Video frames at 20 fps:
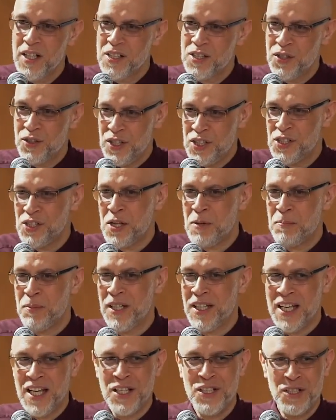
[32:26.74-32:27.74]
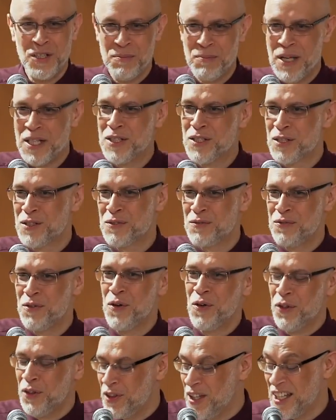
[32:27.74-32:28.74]
So this supplication mentions
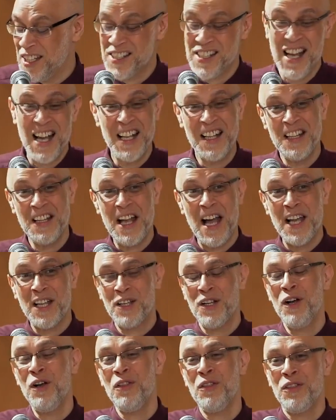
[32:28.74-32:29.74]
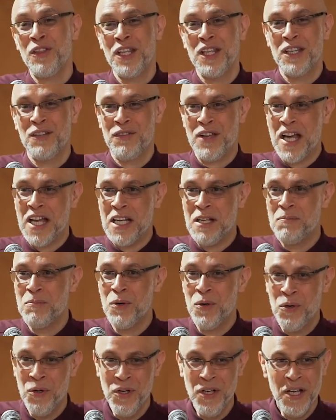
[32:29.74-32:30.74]
four things, and I can't think of any
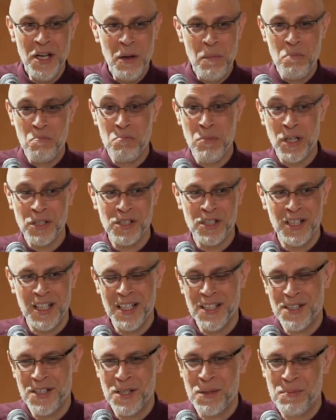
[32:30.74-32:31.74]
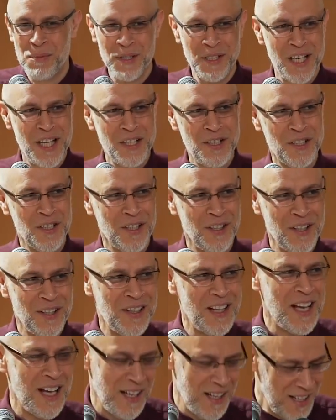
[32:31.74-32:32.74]
more modern interpretation
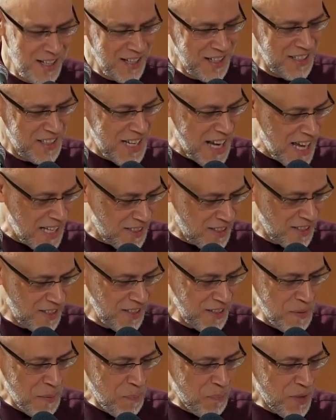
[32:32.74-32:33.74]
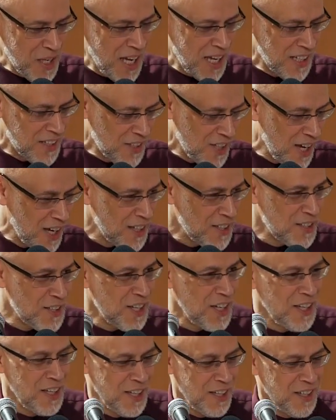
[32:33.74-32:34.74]
than that. Debt,
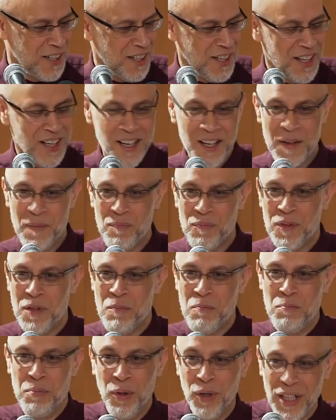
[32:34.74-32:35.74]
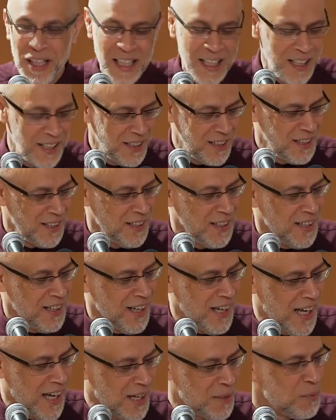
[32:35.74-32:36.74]
anxiety, bullying,
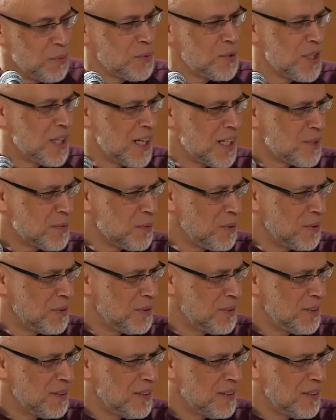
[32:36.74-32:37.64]
and what was the last one?